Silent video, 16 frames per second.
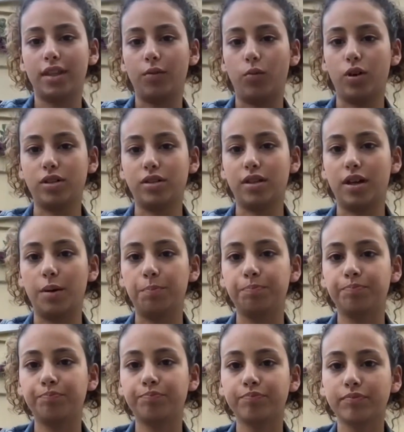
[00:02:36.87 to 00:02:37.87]
What's up?
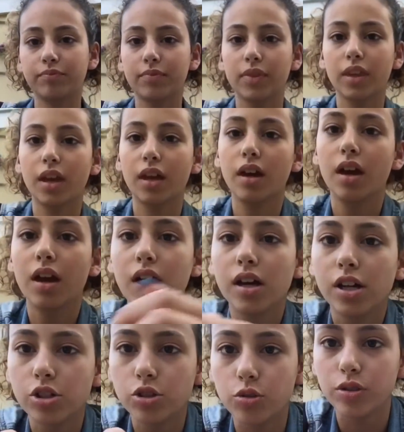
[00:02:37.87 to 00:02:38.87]

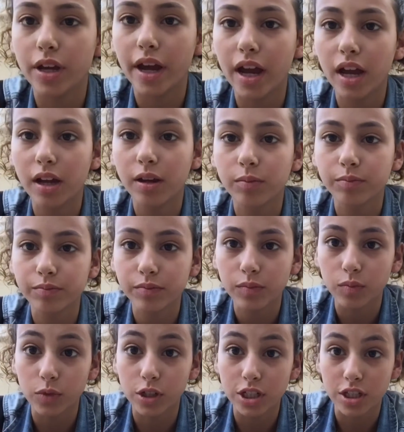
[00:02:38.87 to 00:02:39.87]
Today
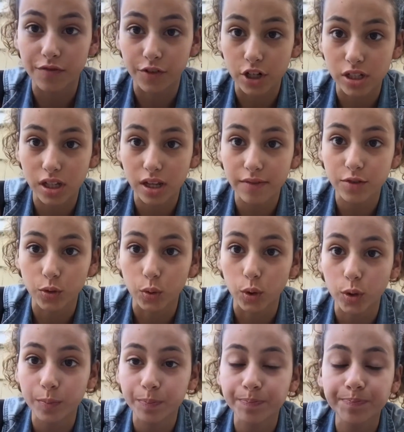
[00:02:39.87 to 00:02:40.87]
was the first day of
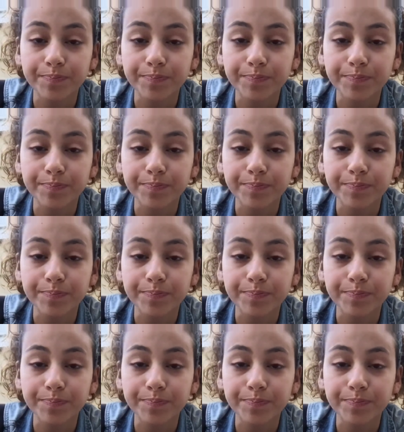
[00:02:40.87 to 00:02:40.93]
school.